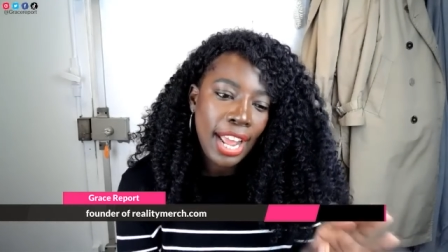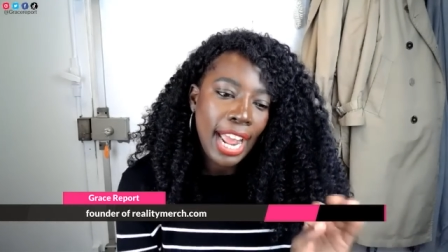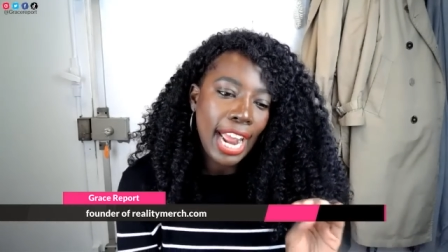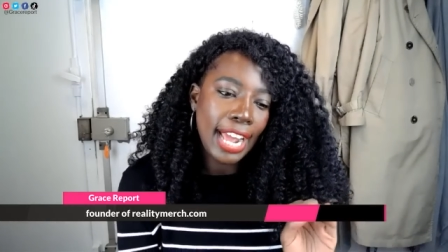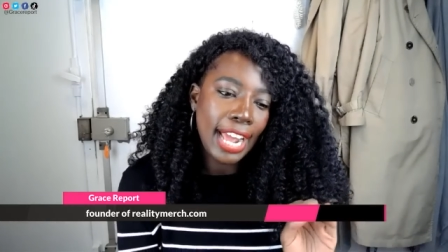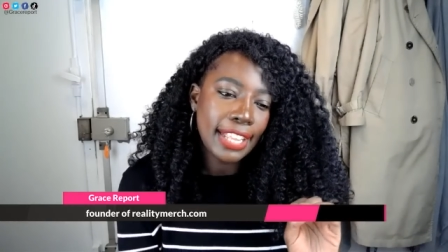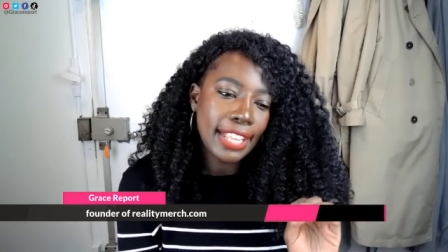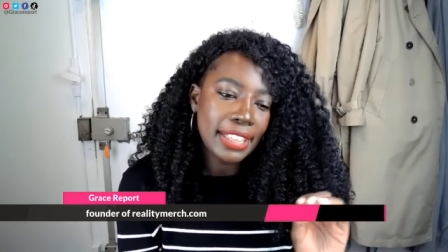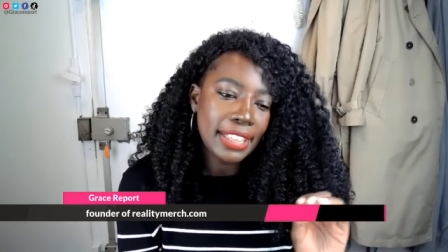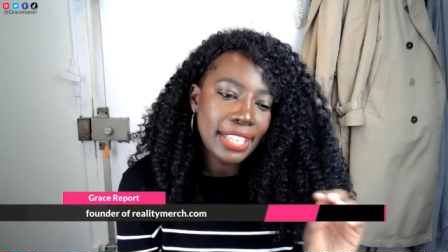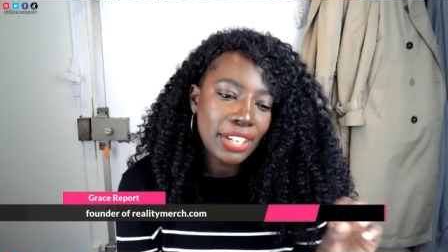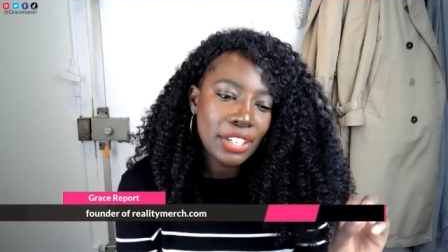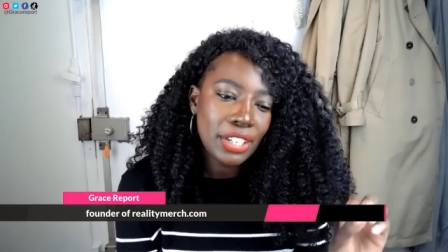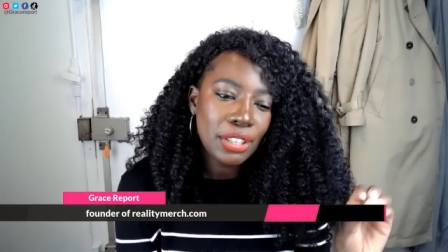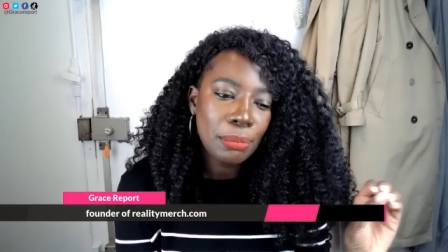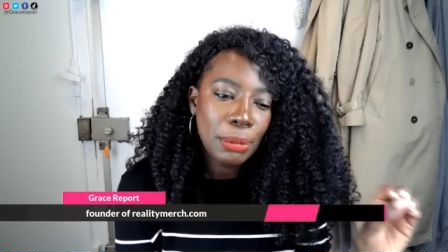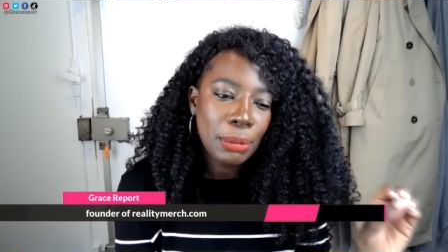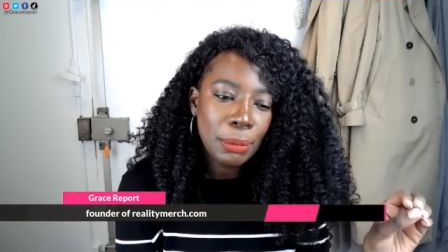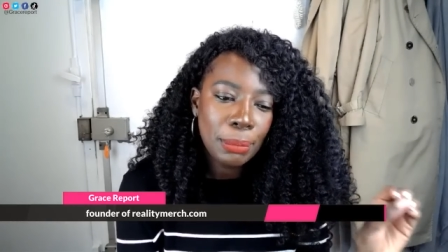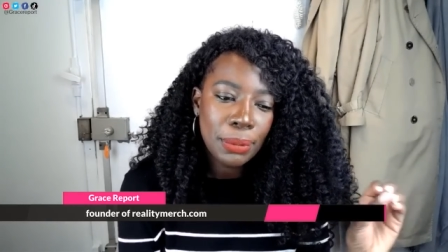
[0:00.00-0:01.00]
and that they're the
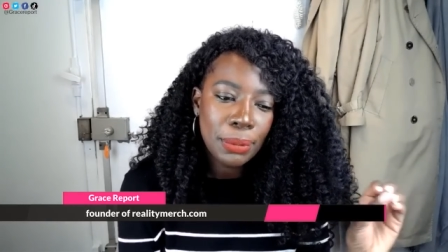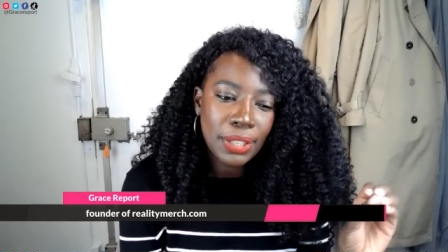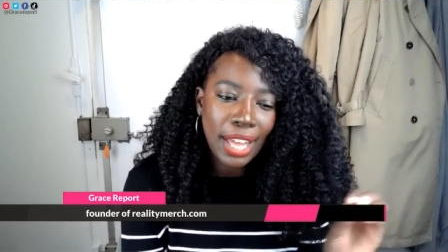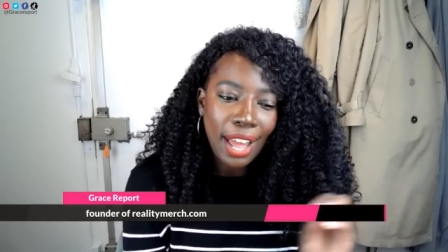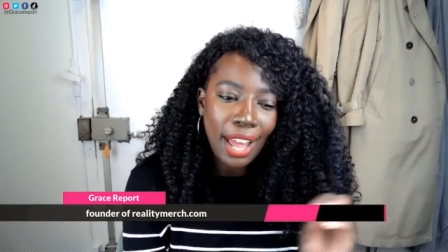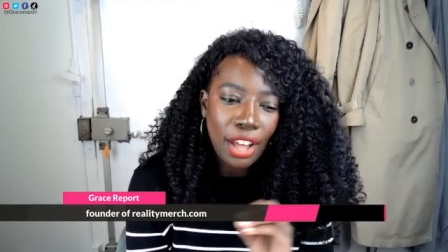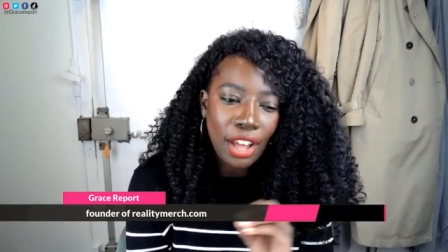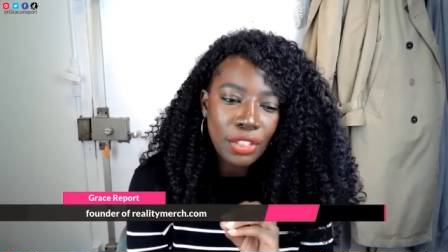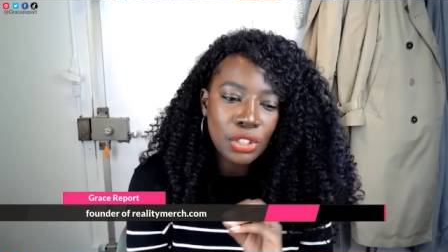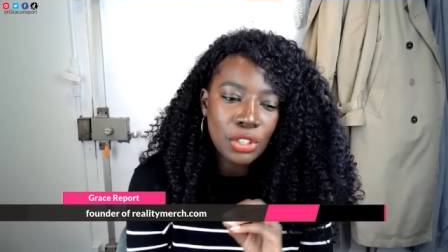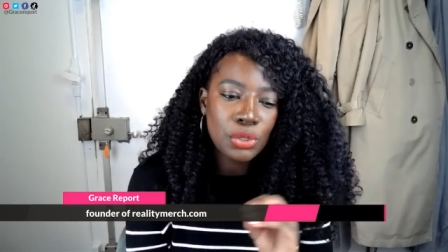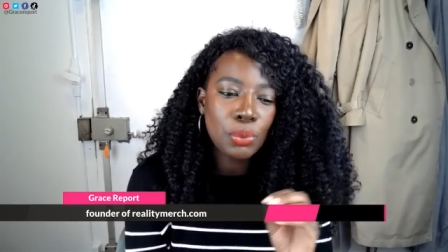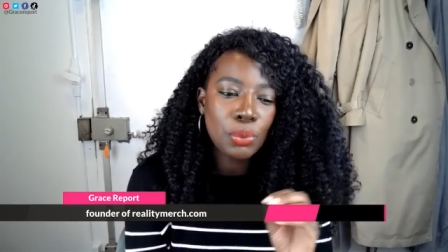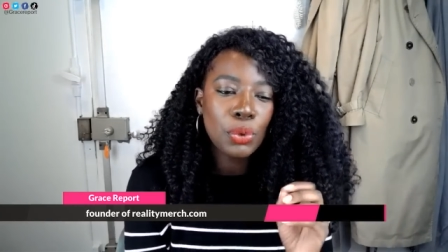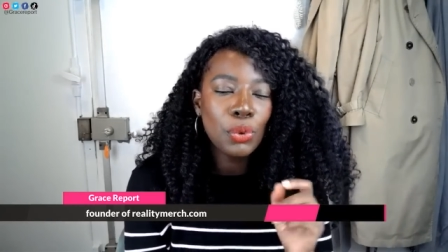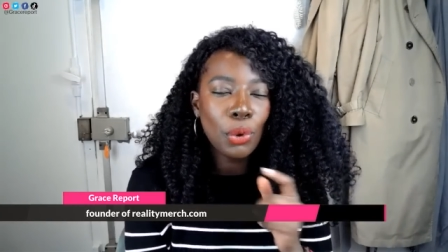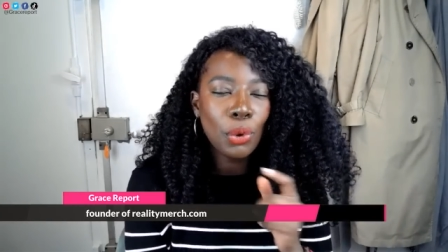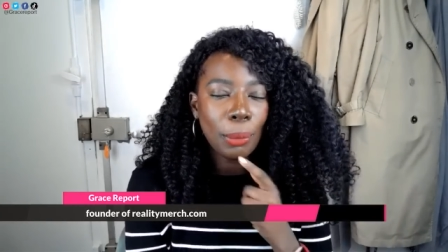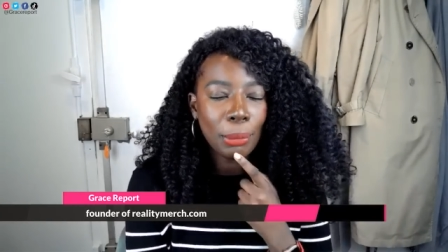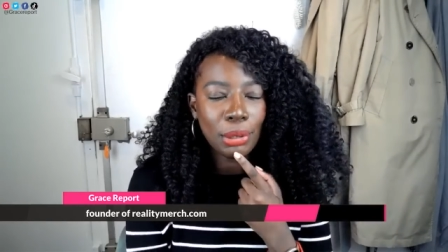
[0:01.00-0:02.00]
people that others would
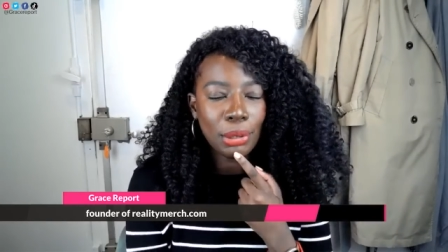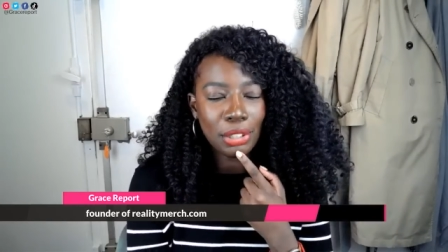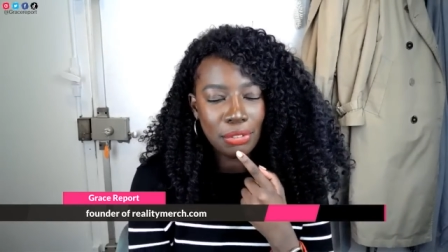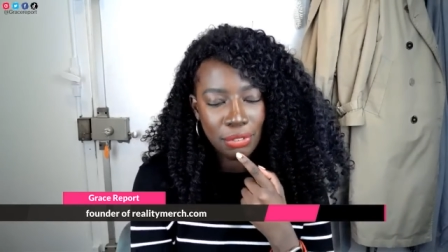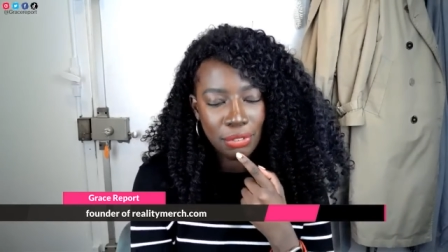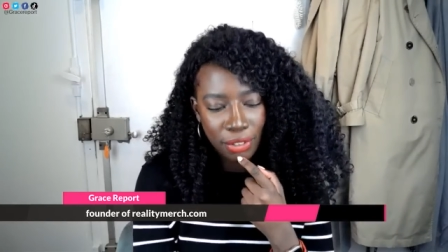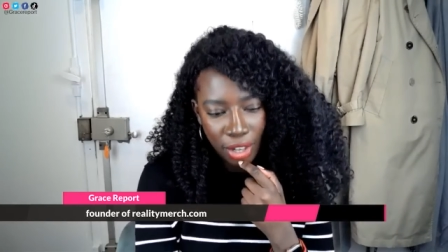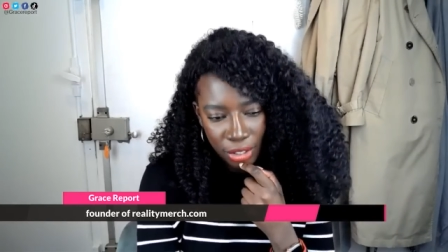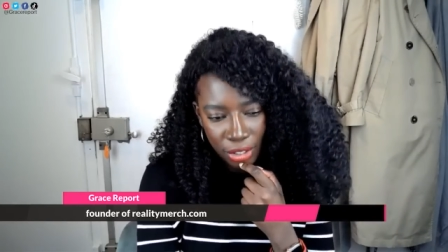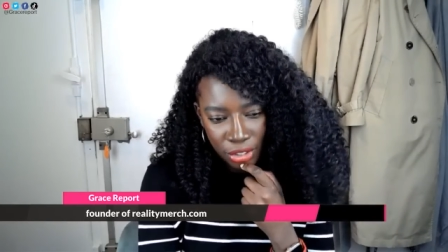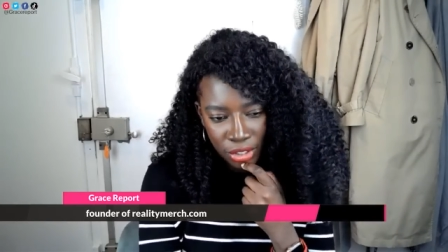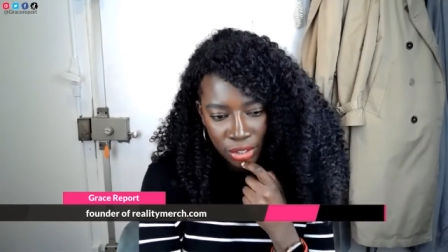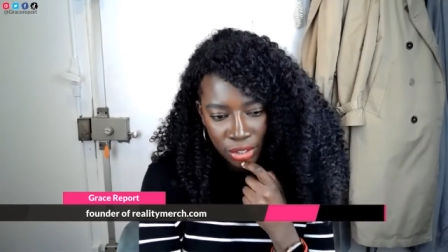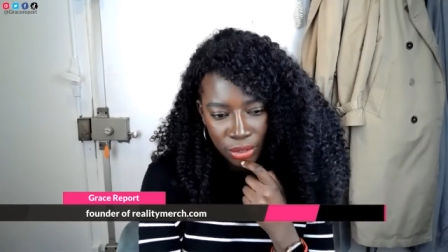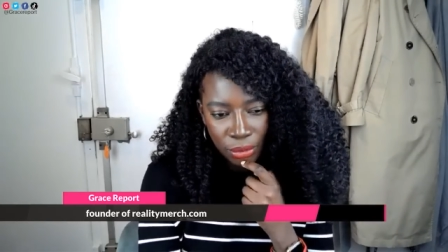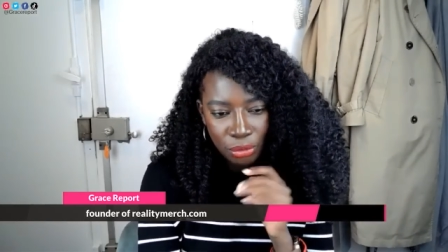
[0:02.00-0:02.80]
normally flock to.